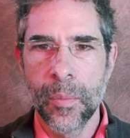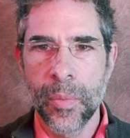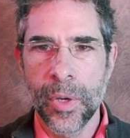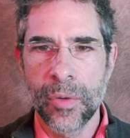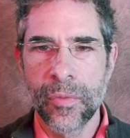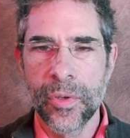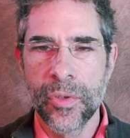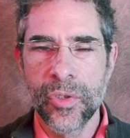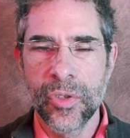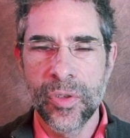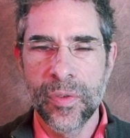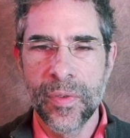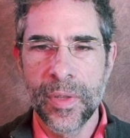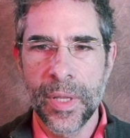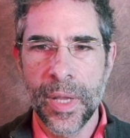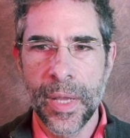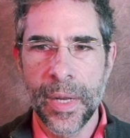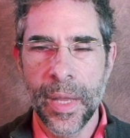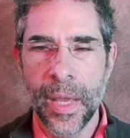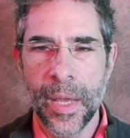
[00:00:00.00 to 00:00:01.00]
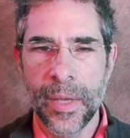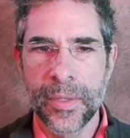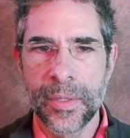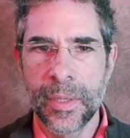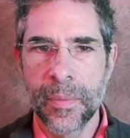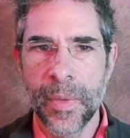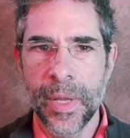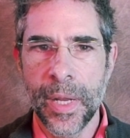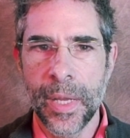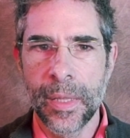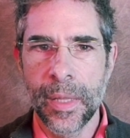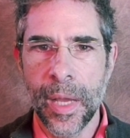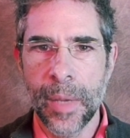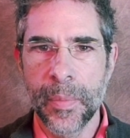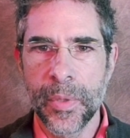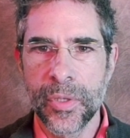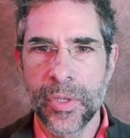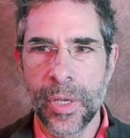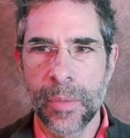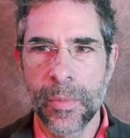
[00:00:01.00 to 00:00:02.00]
But Rejuvelon has them in a
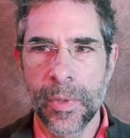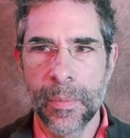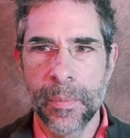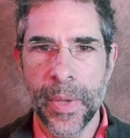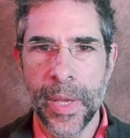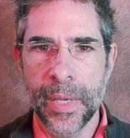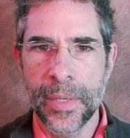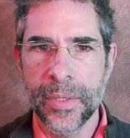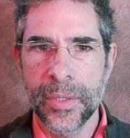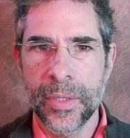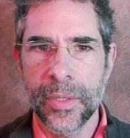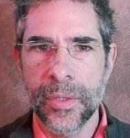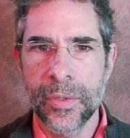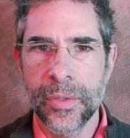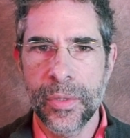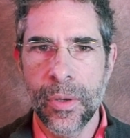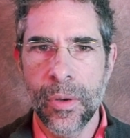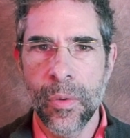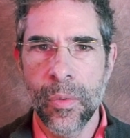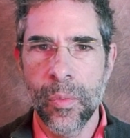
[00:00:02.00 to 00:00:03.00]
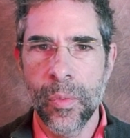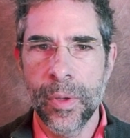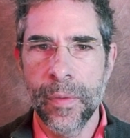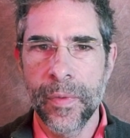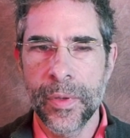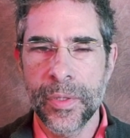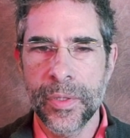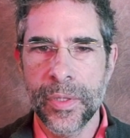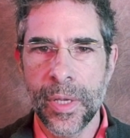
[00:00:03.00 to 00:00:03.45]
liposomal base, so we've